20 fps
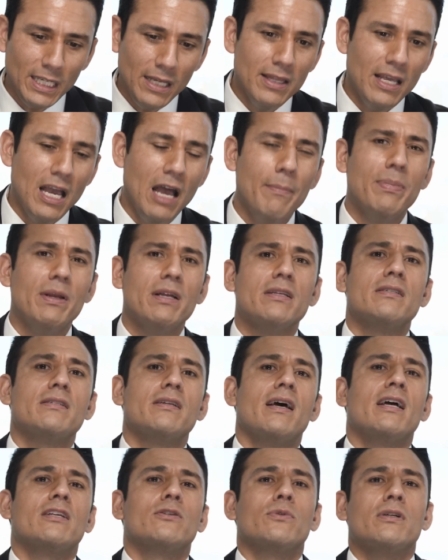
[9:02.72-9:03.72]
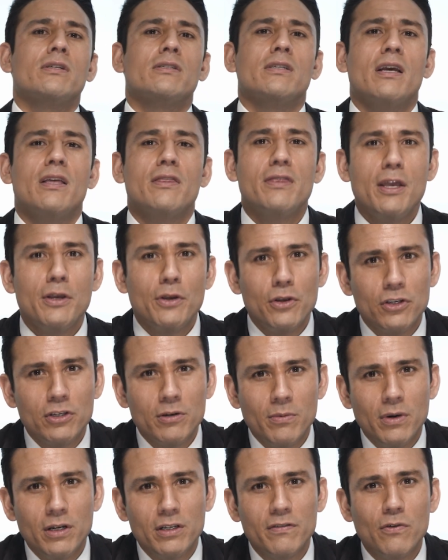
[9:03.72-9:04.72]
That being said, I just want to say thank you so
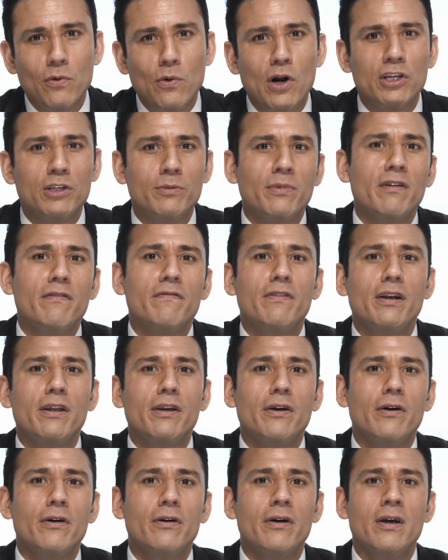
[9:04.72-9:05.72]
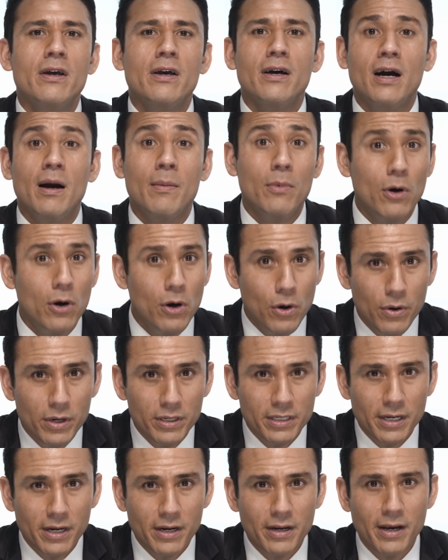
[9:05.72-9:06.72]
much for watching my video. I'm always
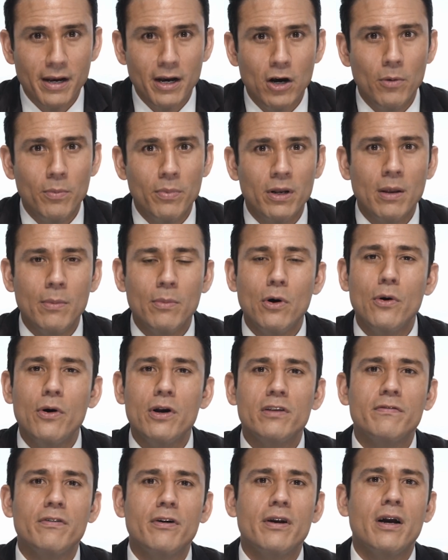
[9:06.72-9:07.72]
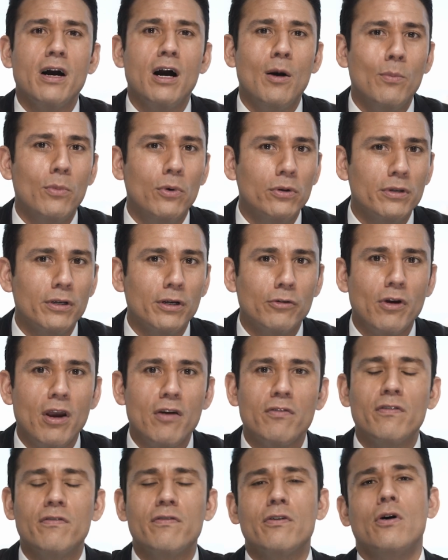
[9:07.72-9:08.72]
here to help, and I'm always very humbled and
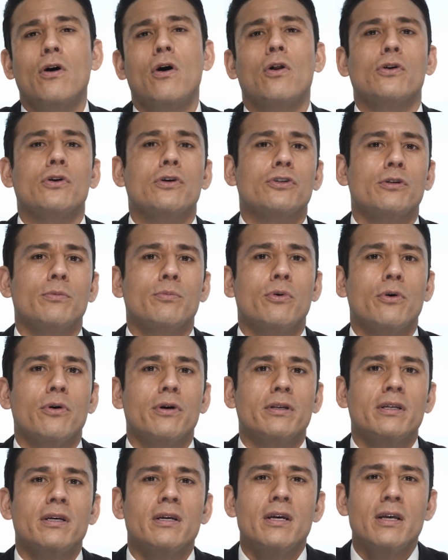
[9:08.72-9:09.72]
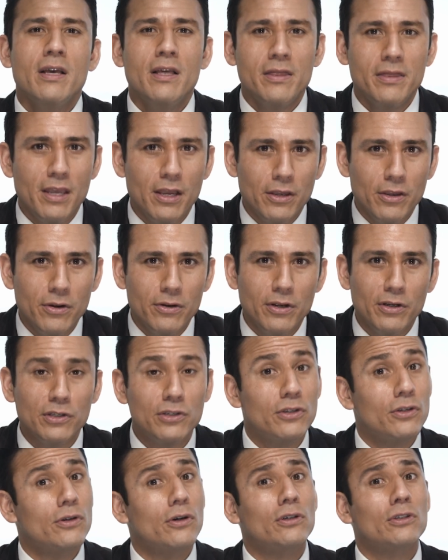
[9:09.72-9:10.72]
grateful for all your support. Thank you, and I'll
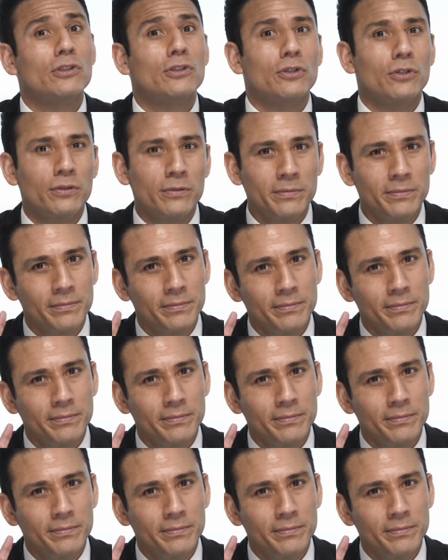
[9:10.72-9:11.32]
see you all soon.